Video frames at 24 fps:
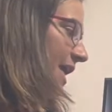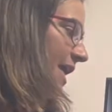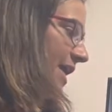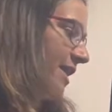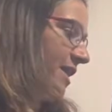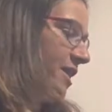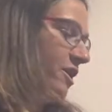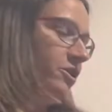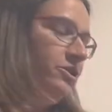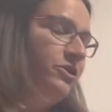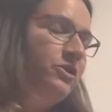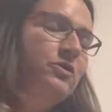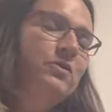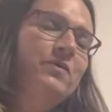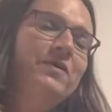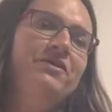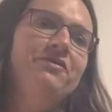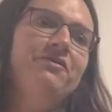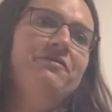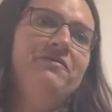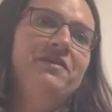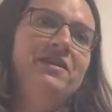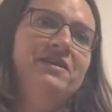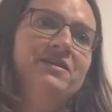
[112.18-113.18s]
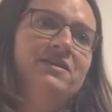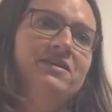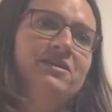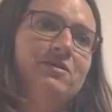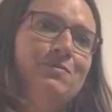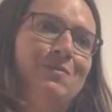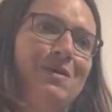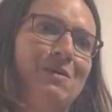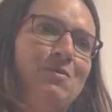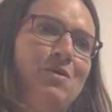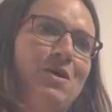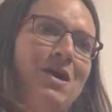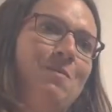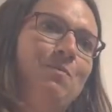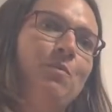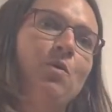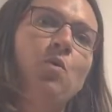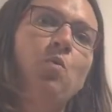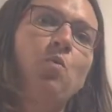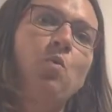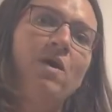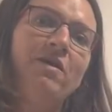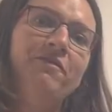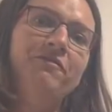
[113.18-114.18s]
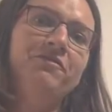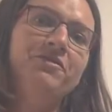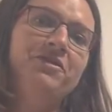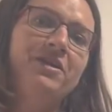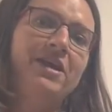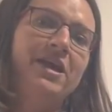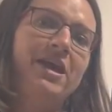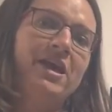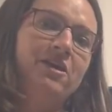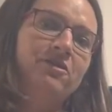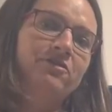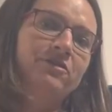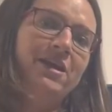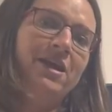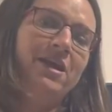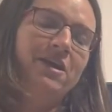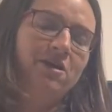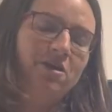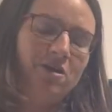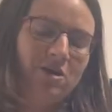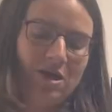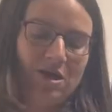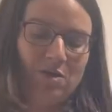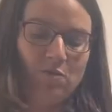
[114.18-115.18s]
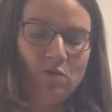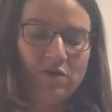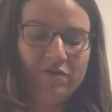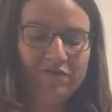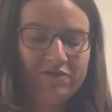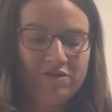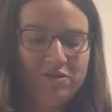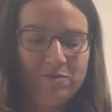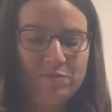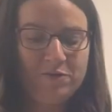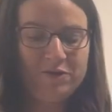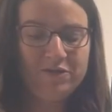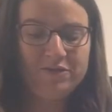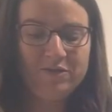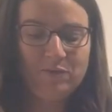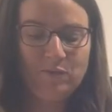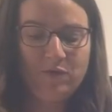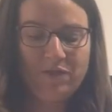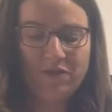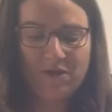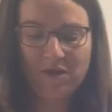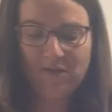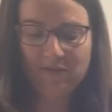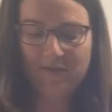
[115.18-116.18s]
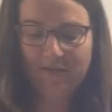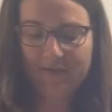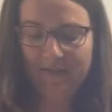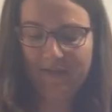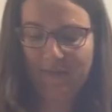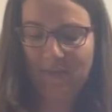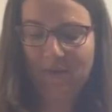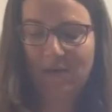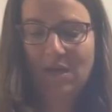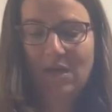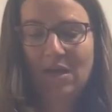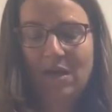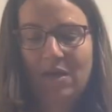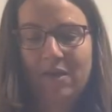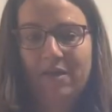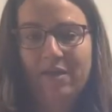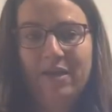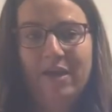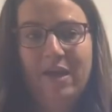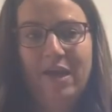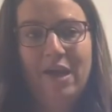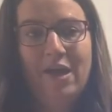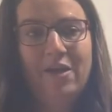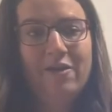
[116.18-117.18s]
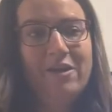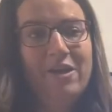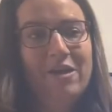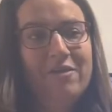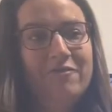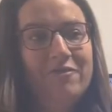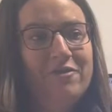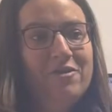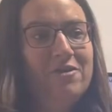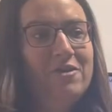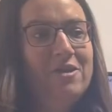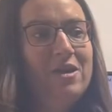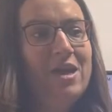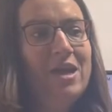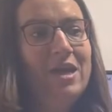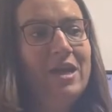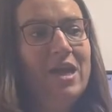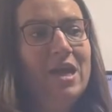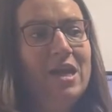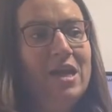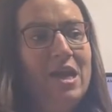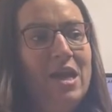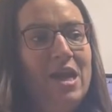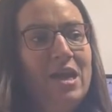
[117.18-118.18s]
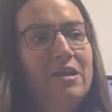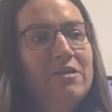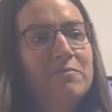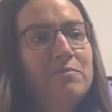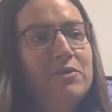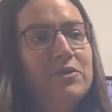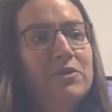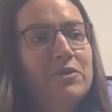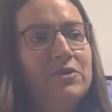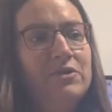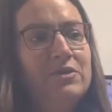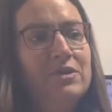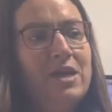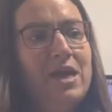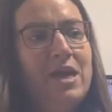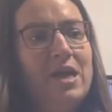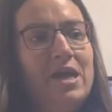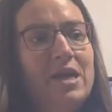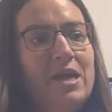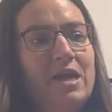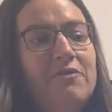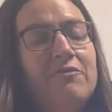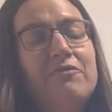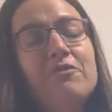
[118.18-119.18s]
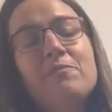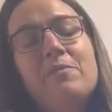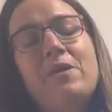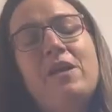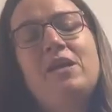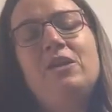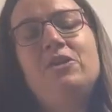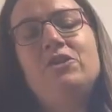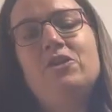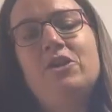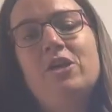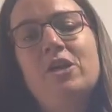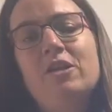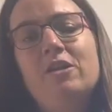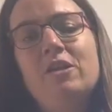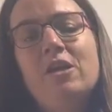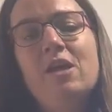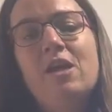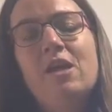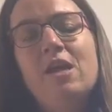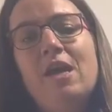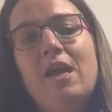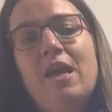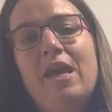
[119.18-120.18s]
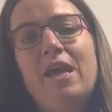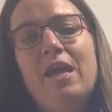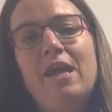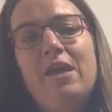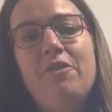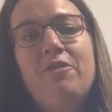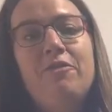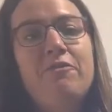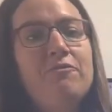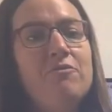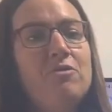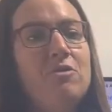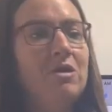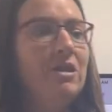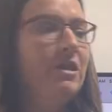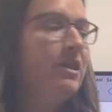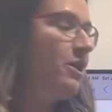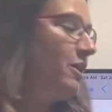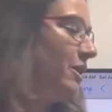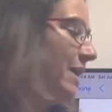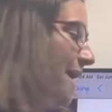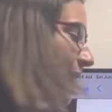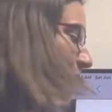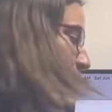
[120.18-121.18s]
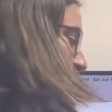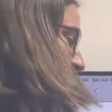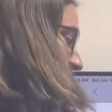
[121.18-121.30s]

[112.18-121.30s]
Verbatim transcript: There are two interfaces to MemoUp, one for the caretaker and one for the person with autism. The caregiver can input uh, information uh, through a little app